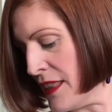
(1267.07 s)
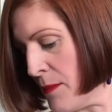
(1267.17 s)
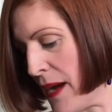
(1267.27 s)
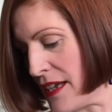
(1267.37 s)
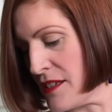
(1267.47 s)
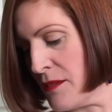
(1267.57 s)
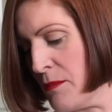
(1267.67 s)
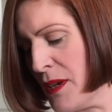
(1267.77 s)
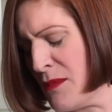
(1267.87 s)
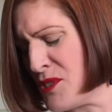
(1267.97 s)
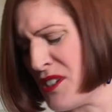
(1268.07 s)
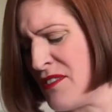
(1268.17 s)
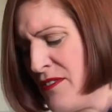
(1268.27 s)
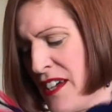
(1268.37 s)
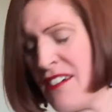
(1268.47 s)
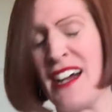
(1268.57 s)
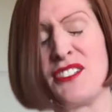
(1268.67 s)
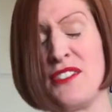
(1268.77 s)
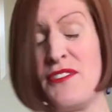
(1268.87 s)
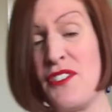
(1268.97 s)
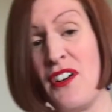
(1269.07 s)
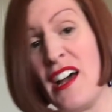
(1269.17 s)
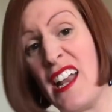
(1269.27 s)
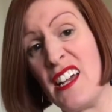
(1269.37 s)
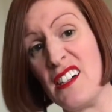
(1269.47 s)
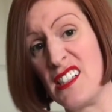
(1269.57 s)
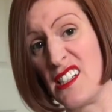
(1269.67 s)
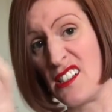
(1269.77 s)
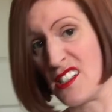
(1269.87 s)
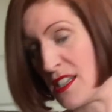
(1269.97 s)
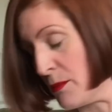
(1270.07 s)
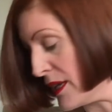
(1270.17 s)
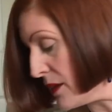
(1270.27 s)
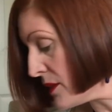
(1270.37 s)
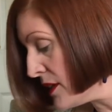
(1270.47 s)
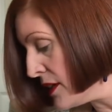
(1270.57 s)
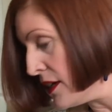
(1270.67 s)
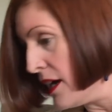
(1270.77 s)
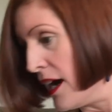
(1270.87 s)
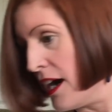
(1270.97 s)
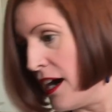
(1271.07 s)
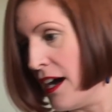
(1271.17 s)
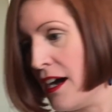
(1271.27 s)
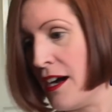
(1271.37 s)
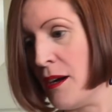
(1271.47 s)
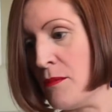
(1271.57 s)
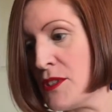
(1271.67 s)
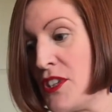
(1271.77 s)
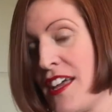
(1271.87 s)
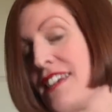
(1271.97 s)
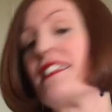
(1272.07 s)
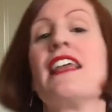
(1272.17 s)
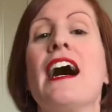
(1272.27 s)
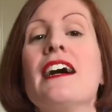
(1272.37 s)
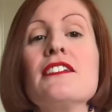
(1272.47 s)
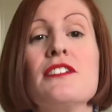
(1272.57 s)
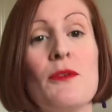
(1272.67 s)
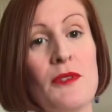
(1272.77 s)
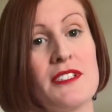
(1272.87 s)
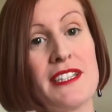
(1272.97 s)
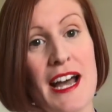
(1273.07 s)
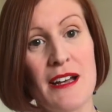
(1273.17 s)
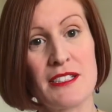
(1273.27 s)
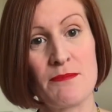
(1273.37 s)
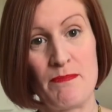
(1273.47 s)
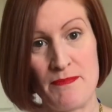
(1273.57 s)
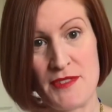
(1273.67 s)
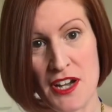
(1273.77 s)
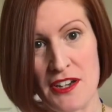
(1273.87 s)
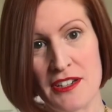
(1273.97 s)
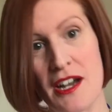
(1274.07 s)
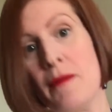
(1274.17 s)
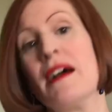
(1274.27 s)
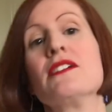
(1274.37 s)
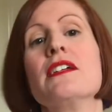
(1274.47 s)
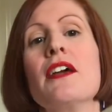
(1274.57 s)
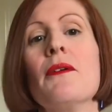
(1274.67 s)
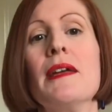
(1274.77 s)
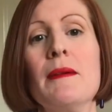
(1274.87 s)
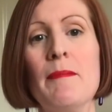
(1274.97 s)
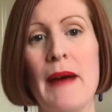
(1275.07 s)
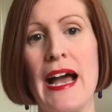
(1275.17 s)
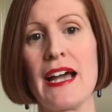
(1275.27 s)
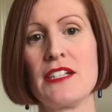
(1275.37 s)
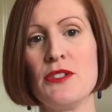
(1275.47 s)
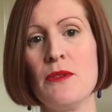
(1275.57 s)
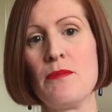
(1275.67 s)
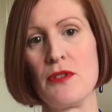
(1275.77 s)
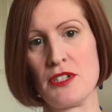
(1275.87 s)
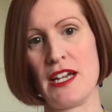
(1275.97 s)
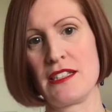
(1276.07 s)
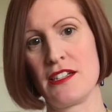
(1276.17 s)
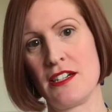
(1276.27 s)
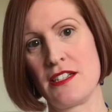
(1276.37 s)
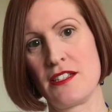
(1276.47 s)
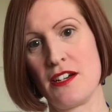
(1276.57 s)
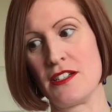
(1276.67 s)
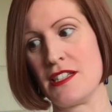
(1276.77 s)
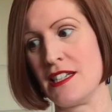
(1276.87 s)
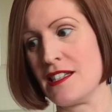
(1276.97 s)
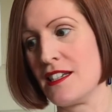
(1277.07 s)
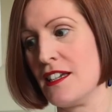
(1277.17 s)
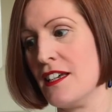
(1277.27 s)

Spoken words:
pattern, but I'm trying to figure out, so if you've got any ideas, just let me know. So that's that. So once that's done, I'm actually going back to a project I started